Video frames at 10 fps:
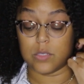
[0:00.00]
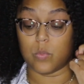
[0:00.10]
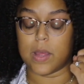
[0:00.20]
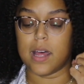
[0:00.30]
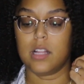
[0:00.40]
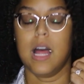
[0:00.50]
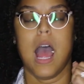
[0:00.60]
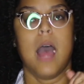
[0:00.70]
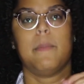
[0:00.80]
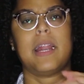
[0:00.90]
as well.
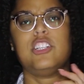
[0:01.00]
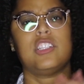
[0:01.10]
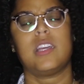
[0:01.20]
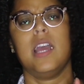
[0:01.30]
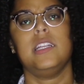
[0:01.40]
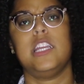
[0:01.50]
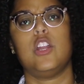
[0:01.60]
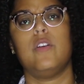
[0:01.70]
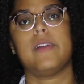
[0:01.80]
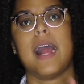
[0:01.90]
But I just couldn't get
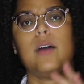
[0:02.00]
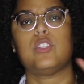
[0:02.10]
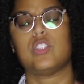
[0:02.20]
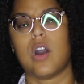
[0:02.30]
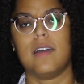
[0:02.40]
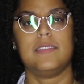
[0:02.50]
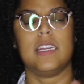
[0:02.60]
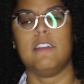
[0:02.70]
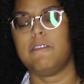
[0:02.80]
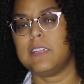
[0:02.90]
over how soft
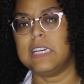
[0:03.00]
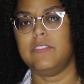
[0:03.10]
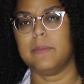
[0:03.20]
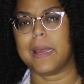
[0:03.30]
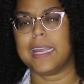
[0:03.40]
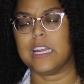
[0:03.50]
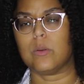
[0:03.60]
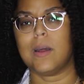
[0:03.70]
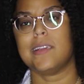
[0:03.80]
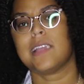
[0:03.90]
and fluffy my hair
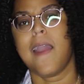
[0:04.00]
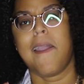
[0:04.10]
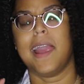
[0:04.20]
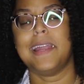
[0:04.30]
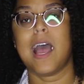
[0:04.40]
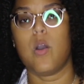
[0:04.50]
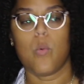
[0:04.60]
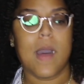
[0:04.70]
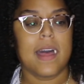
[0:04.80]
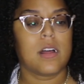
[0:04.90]
was and how
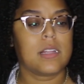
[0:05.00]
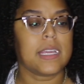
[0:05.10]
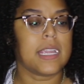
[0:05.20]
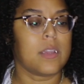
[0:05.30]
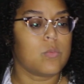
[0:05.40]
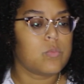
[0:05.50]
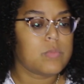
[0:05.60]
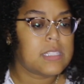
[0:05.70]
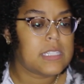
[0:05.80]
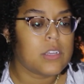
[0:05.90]
well it
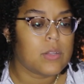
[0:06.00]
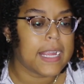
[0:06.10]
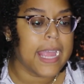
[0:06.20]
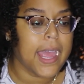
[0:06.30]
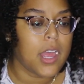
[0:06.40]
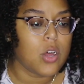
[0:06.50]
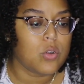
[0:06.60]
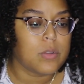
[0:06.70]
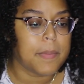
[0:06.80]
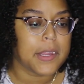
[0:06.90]
still like
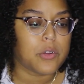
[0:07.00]
held my